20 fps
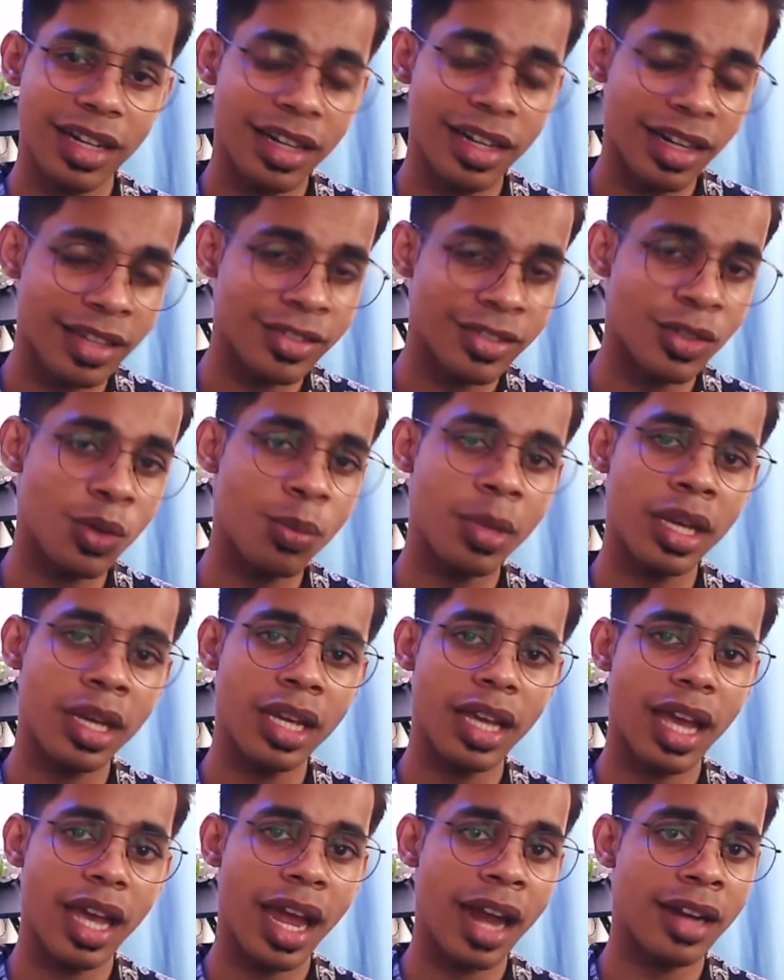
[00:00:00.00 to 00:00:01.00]
resume
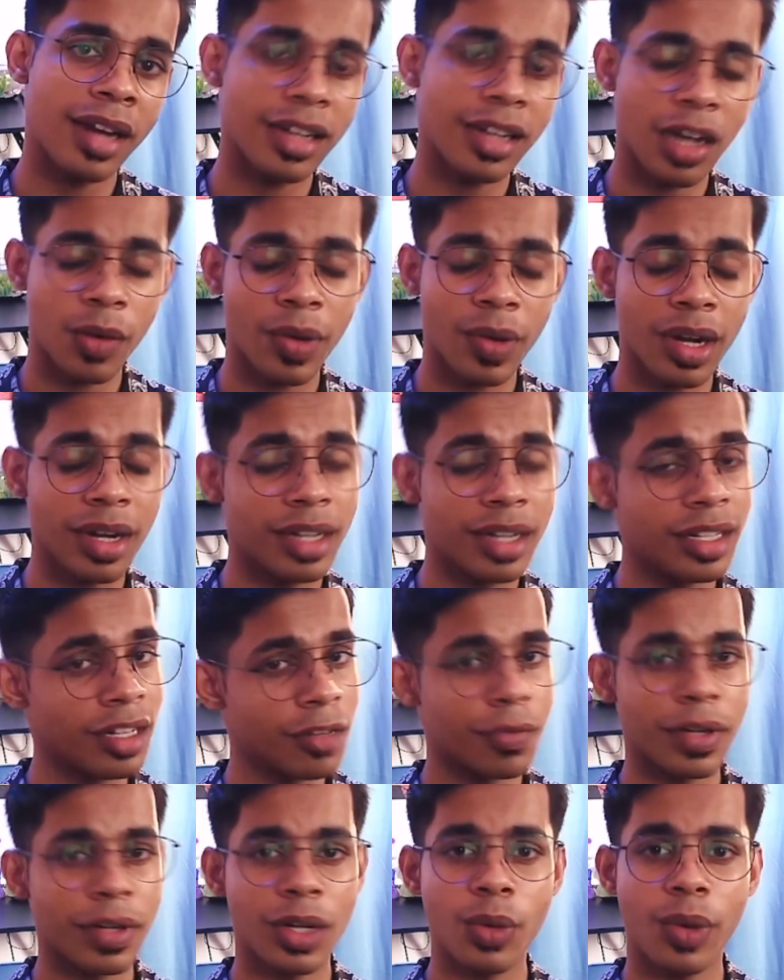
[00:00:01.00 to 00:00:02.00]
and a cover letter
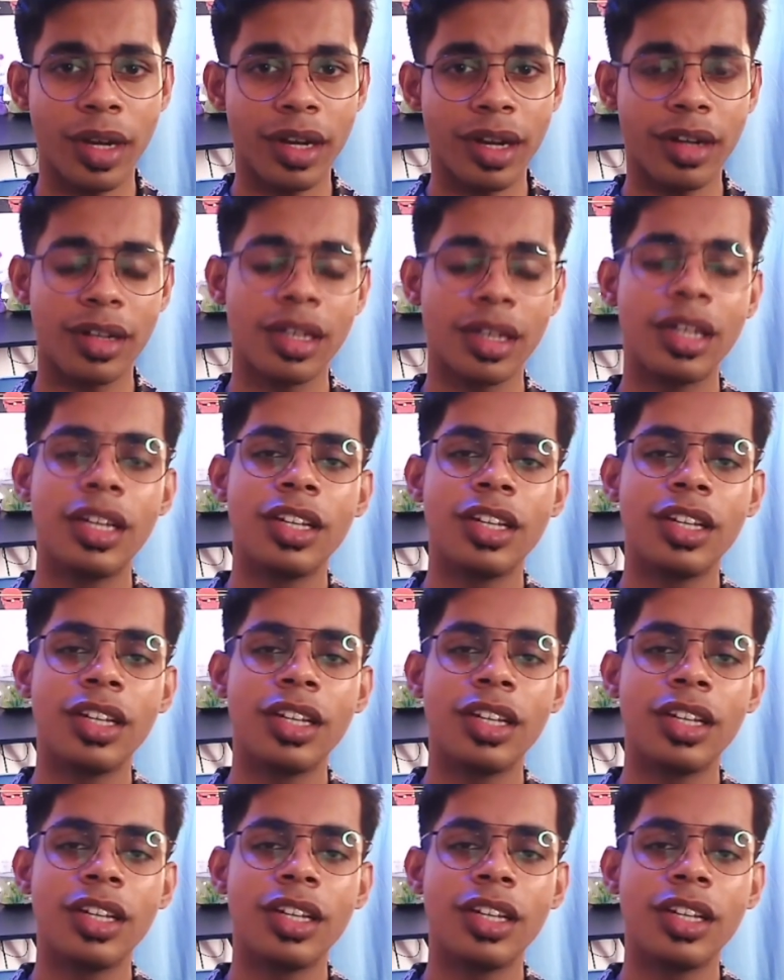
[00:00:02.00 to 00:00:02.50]
if required.